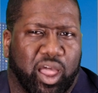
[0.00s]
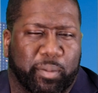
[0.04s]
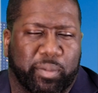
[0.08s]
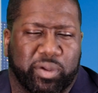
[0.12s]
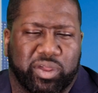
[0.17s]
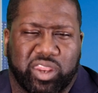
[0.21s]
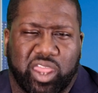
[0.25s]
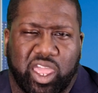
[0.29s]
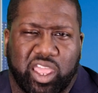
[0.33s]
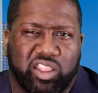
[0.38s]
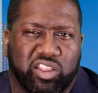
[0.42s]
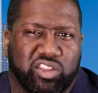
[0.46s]
I
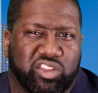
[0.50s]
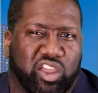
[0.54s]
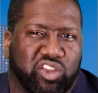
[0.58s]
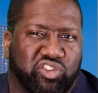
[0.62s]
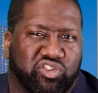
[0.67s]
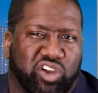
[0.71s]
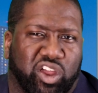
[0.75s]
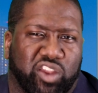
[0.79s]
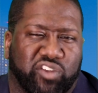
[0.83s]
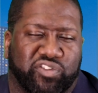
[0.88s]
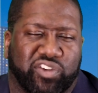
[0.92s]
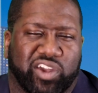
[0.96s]
mean,
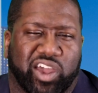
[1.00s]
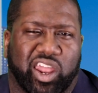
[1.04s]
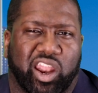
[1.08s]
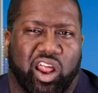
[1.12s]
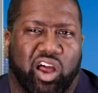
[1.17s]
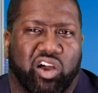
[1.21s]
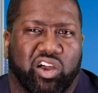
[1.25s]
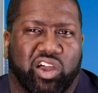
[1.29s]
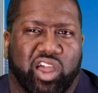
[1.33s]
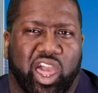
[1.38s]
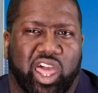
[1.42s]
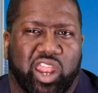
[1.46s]
they trying to figure
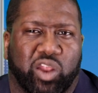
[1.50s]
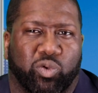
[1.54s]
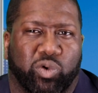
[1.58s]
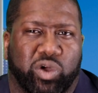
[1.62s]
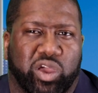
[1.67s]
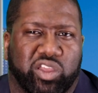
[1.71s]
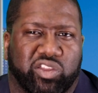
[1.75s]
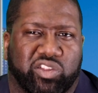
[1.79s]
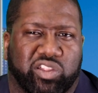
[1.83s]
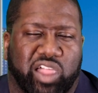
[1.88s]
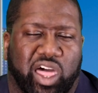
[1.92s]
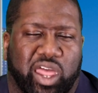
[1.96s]
out all kind of
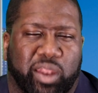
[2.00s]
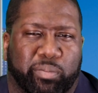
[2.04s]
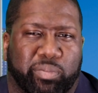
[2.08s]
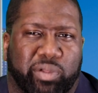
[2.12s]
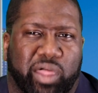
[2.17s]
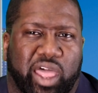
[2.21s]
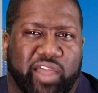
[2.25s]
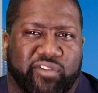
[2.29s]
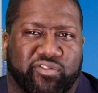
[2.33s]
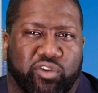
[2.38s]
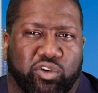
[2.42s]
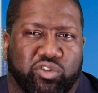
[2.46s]
ways. A lot of
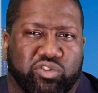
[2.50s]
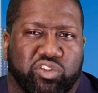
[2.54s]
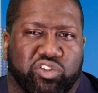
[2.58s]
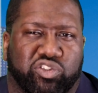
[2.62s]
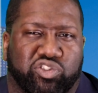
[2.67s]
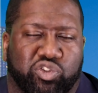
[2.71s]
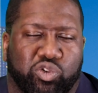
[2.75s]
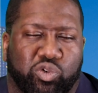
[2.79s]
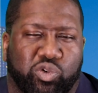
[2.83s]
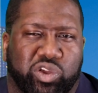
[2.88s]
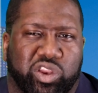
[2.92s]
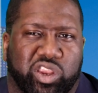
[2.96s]
black folks
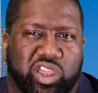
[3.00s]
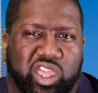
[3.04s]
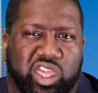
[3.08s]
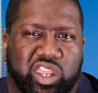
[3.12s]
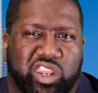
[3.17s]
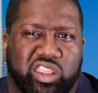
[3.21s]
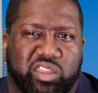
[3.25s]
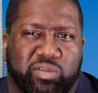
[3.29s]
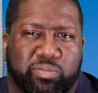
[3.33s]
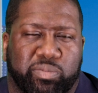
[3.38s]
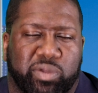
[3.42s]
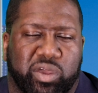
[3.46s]
are suing and
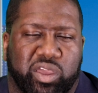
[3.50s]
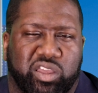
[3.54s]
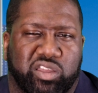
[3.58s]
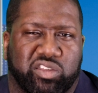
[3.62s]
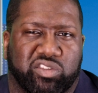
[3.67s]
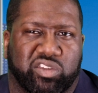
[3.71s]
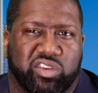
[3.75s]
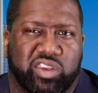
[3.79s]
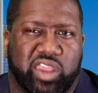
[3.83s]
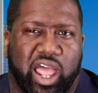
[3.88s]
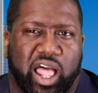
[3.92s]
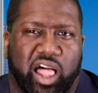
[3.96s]
getting these
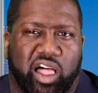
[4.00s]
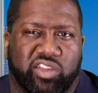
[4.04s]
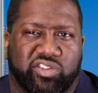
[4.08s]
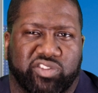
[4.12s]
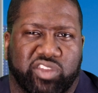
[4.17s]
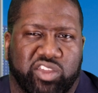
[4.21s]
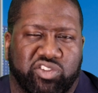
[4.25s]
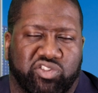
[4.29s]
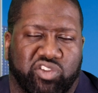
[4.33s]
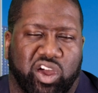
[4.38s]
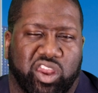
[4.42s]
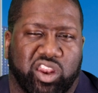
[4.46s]
millions of
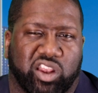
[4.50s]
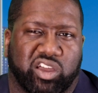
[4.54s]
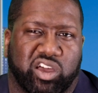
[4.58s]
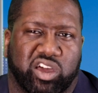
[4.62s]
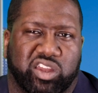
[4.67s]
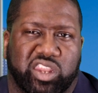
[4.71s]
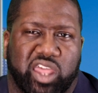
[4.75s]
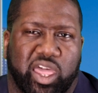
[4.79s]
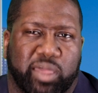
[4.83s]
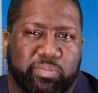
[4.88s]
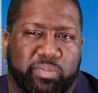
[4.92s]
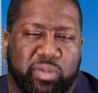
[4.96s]
dollars. They trying to
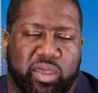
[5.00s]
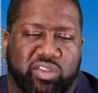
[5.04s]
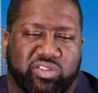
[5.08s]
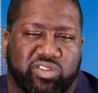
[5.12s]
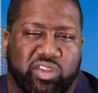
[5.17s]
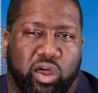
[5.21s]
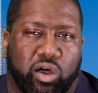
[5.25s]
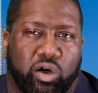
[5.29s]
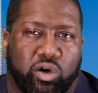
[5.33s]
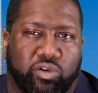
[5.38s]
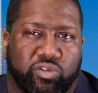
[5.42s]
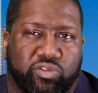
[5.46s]
cut that
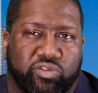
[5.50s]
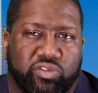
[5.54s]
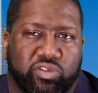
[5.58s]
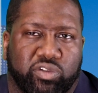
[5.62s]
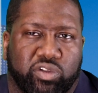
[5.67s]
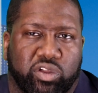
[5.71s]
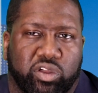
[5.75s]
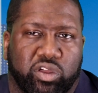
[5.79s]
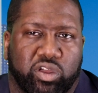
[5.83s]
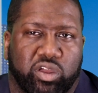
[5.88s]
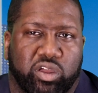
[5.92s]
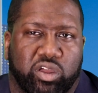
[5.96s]
mess off
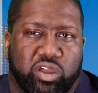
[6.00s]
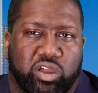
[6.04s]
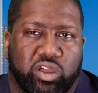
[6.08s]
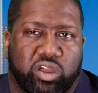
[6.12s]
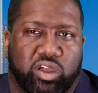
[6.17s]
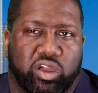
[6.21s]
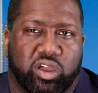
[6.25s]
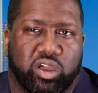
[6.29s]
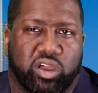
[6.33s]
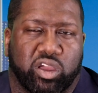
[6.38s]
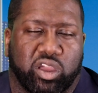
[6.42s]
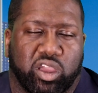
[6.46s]

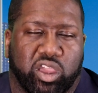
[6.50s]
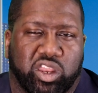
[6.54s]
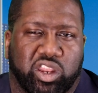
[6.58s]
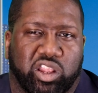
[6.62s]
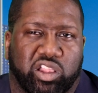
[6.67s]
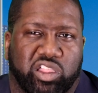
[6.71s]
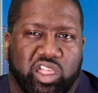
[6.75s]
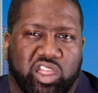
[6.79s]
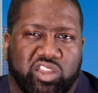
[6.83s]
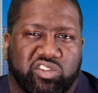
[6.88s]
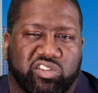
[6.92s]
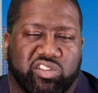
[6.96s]

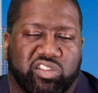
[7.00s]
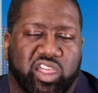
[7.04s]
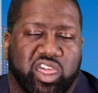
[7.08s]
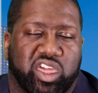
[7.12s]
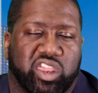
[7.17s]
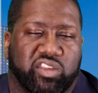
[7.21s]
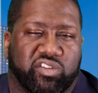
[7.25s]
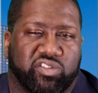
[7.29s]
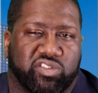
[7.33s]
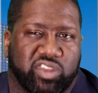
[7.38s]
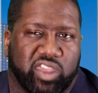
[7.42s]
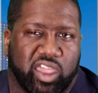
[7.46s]
in the
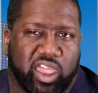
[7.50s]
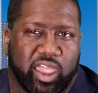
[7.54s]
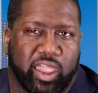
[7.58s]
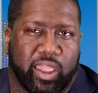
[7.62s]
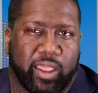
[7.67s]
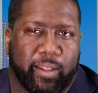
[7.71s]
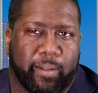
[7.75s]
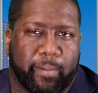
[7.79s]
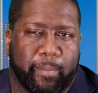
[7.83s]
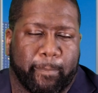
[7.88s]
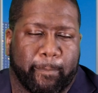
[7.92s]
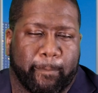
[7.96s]
legislative
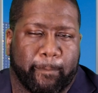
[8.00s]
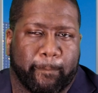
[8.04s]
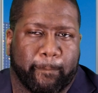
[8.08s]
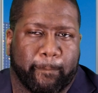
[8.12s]
side.